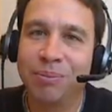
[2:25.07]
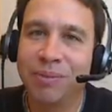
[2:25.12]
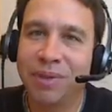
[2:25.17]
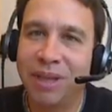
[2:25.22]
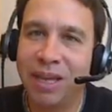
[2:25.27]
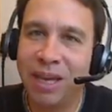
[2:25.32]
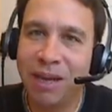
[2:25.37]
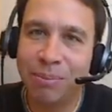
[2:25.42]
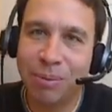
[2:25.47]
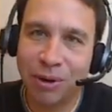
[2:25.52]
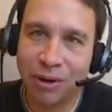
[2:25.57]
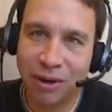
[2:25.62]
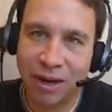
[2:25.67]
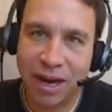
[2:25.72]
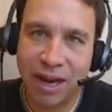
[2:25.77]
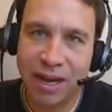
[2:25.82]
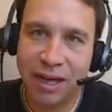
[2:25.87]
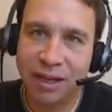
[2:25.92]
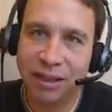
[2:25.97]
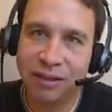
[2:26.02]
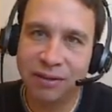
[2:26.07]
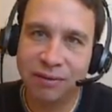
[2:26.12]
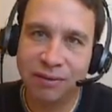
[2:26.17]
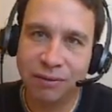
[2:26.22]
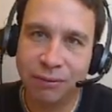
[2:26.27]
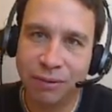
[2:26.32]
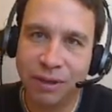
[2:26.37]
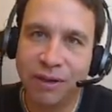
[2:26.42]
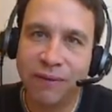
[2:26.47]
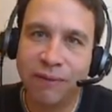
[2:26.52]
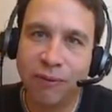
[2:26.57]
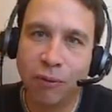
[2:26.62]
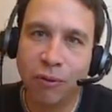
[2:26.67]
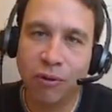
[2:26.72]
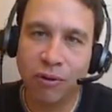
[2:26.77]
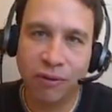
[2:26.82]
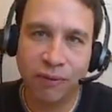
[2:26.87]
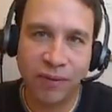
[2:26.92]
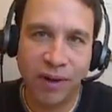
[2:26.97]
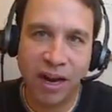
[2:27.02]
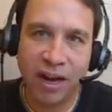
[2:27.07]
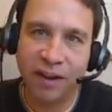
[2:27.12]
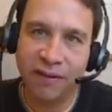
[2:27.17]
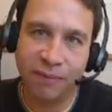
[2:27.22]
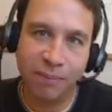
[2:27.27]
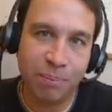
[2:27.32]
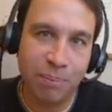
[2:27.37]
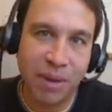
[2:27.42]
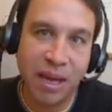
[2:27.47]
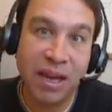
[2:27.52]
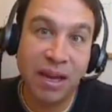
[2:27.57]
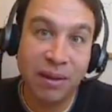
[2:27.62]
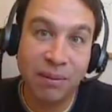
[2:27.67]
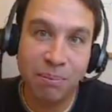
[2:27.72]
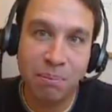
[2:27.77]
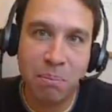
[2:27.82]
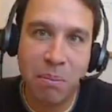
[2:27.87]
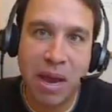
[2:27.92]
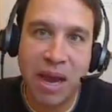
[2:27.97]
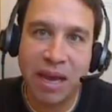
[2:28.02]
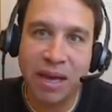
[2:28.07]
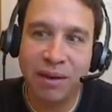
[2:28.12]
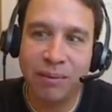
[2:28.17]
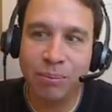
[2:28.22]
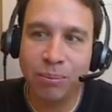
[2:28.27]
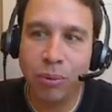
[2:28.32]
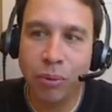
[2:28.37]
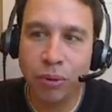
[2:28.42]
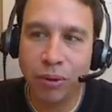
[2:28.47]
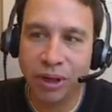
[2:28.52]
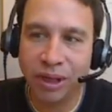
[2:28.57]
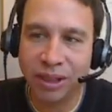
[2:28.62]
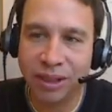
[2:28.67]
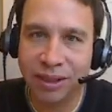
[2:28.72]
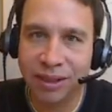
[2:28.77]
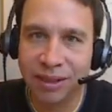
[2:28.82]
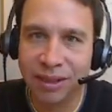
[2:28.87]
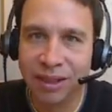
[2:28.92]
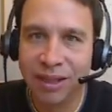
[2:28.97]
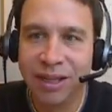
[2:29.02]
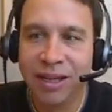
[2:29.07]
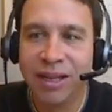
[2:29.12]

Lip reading: keep in our heads 3, 4, or 5 big main points.